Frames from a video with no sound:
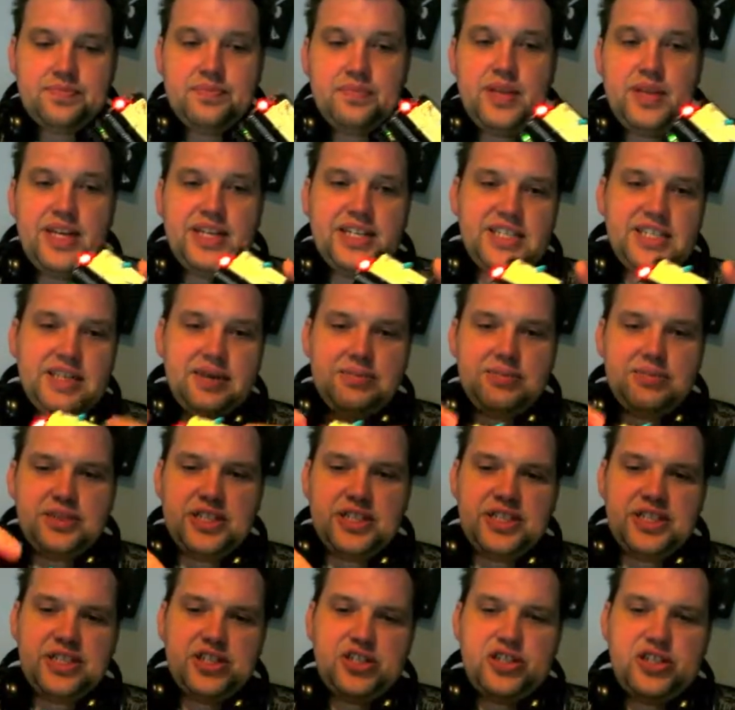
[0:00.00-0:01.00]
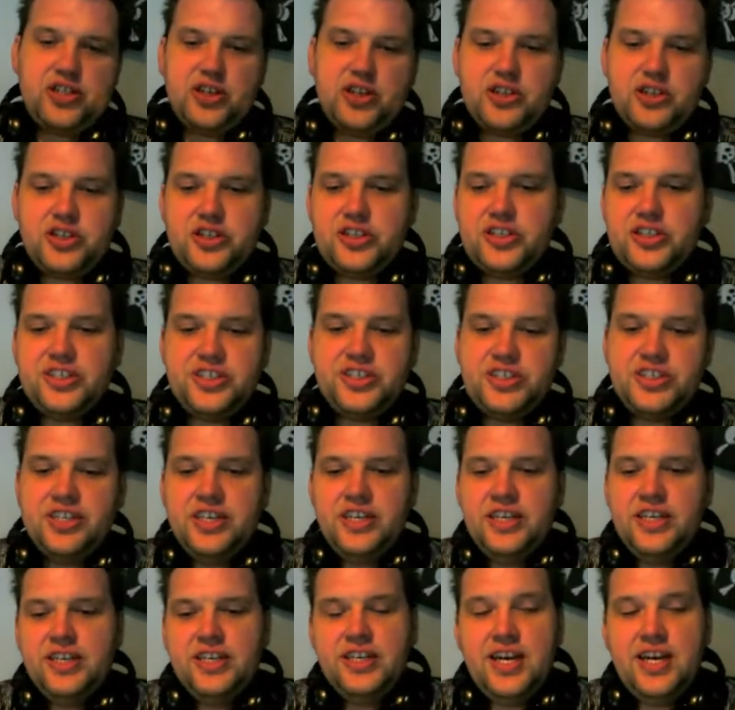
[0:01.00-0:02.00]
except it's stuck on.
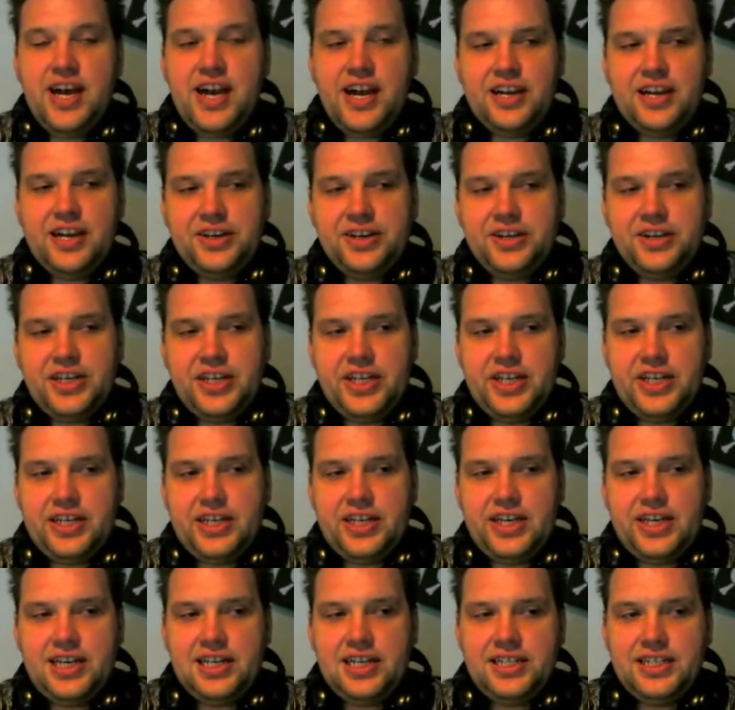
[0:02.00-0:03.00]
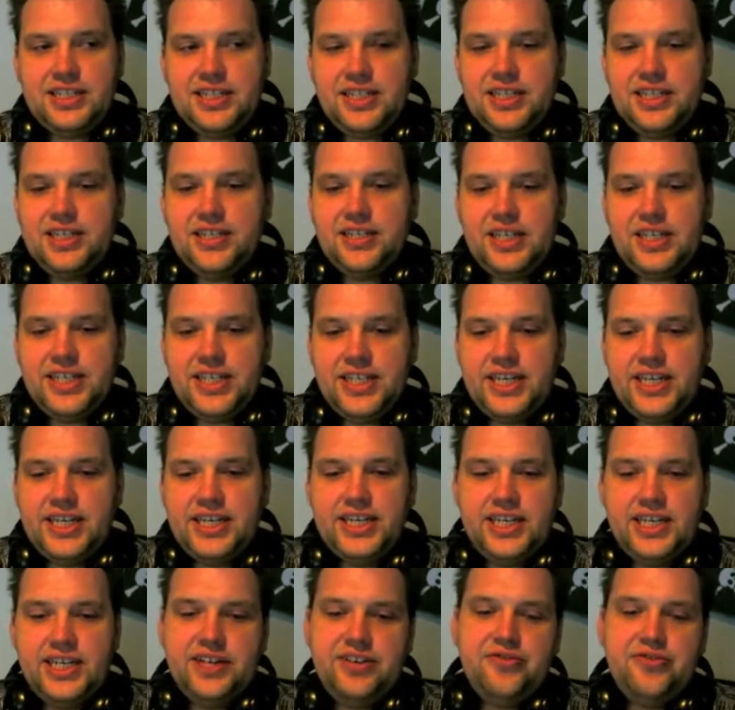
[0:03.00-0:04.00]
I got a LED on
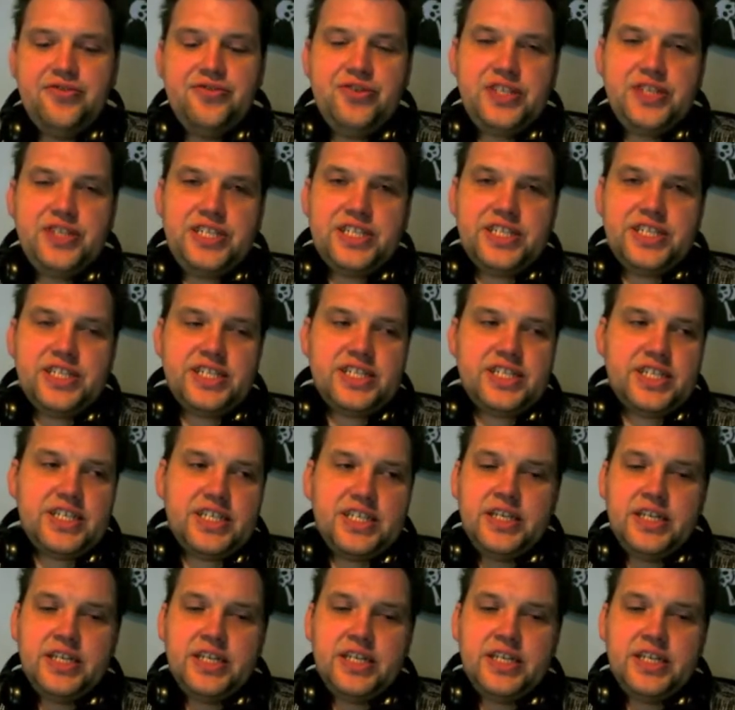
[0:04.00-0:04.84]
and a resistor.